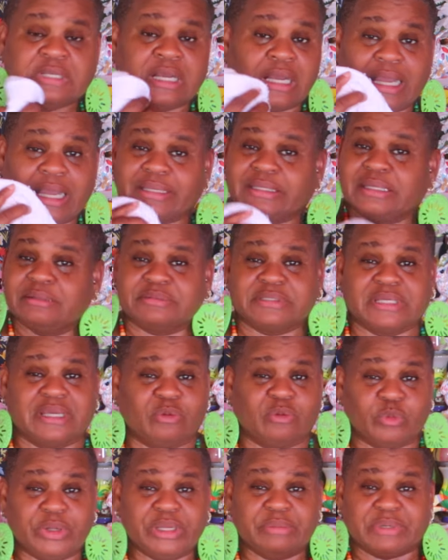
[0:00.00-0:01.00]
I keep
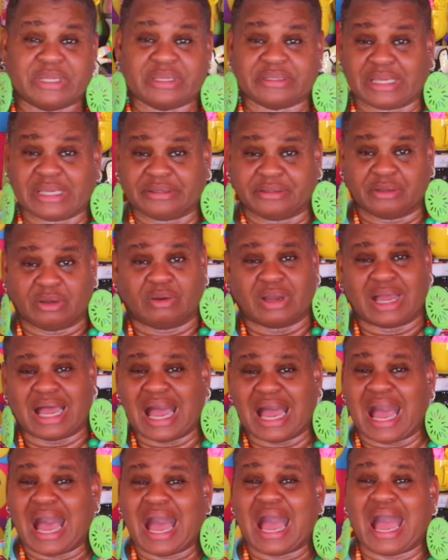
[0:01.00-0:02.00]
saying we because I know.
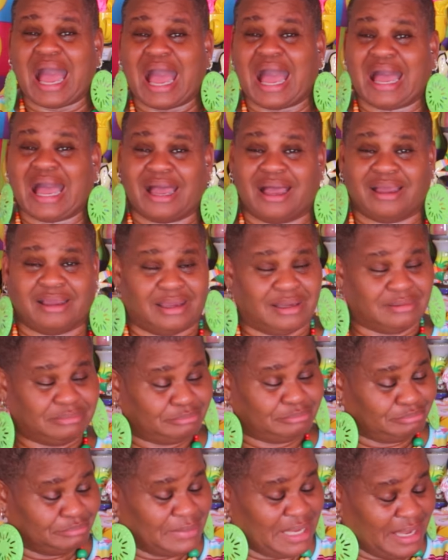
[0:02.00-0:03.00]

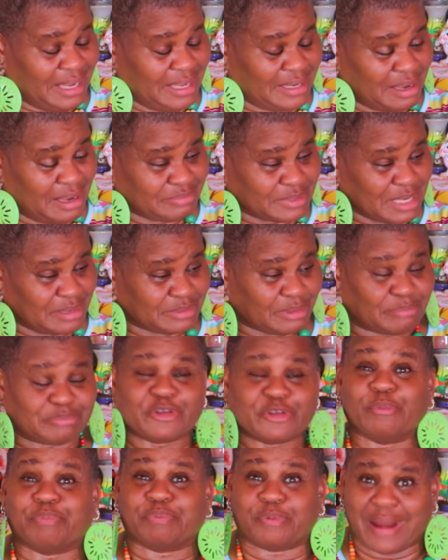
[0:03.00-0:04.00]
Man, I'm
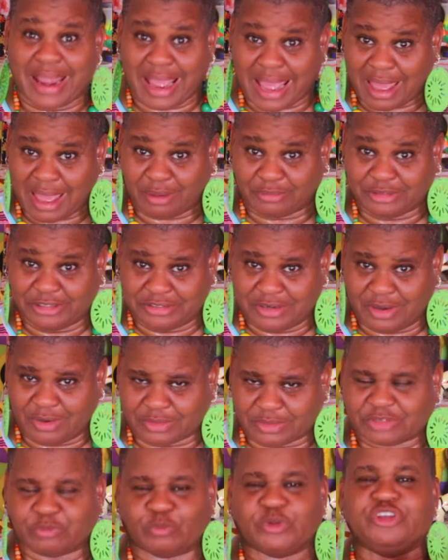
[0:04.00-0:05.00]
so proud. You
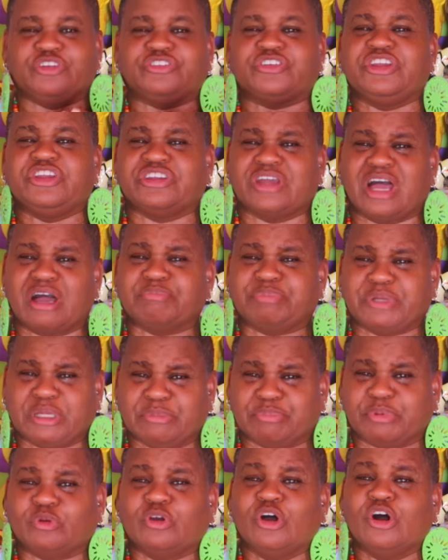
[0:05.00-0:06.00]
know, because when you see young
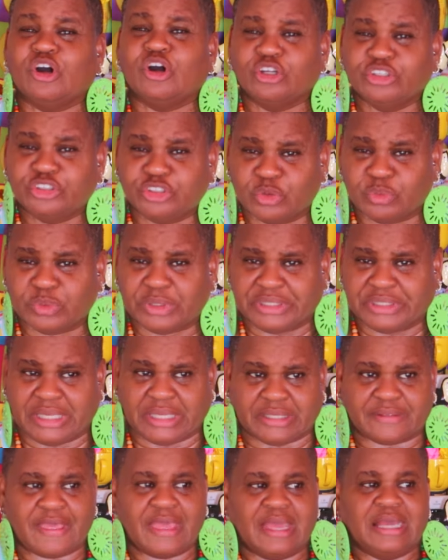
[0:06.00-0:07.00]
people doing
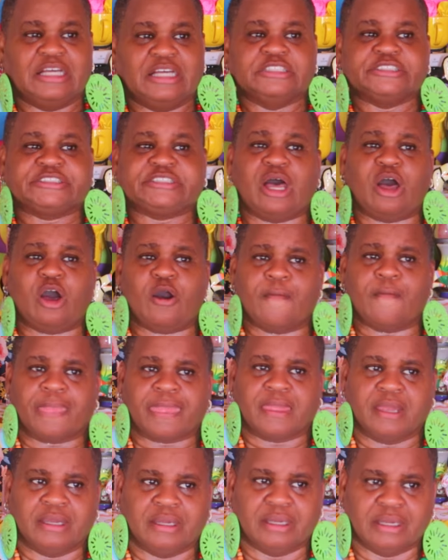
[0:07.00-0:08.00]
this. So,
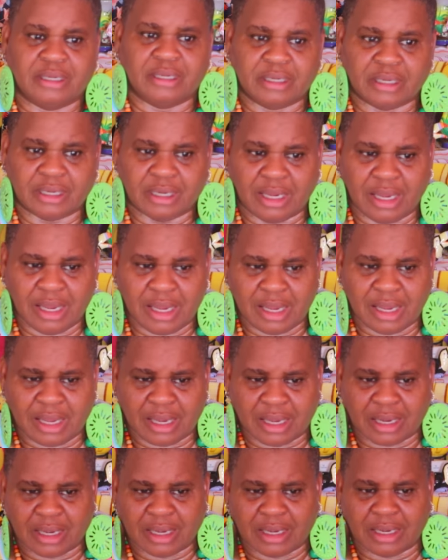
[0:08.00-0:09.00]

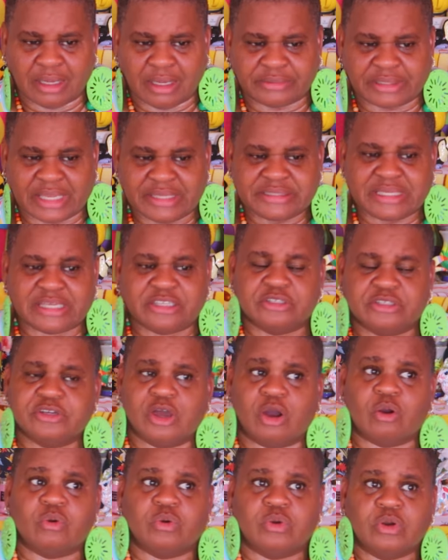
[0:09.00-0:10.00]
they say, you
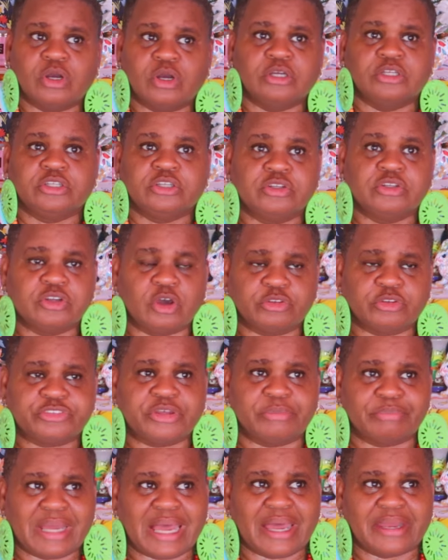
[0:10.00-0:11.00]
know
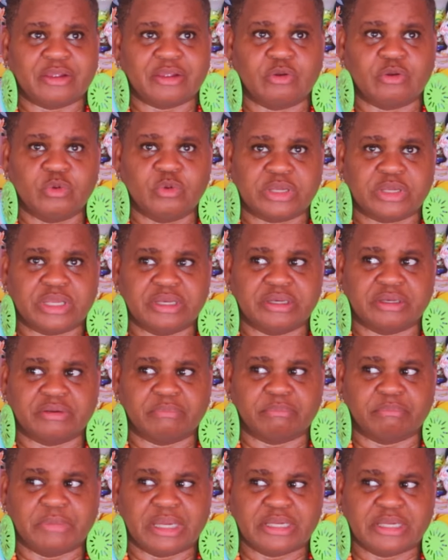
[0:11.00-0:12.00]
somebody who can
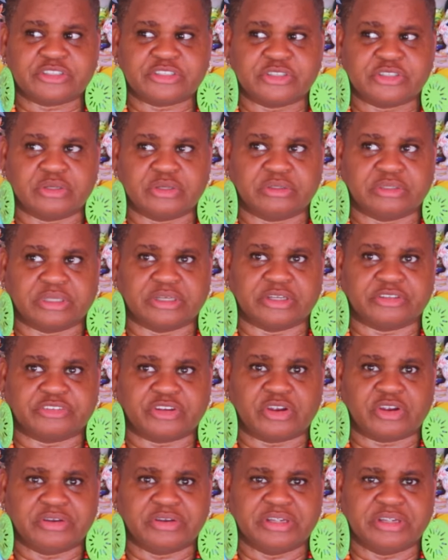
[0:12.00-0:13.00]
make sure that
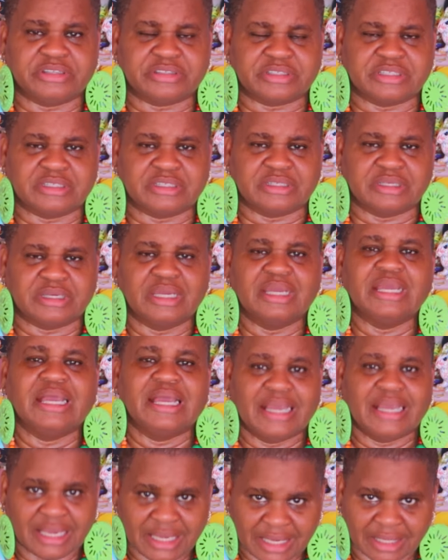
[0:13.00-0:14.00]
attorney is good?
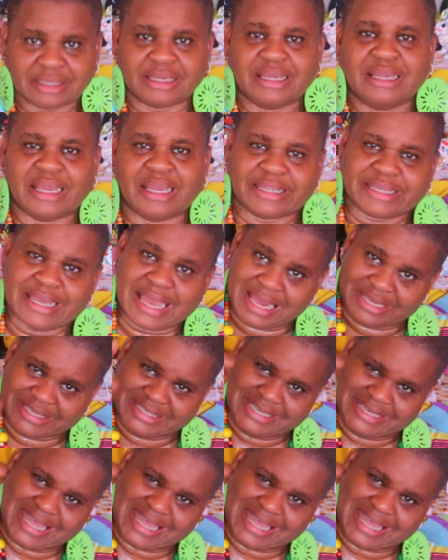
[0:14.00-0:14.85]
I got you.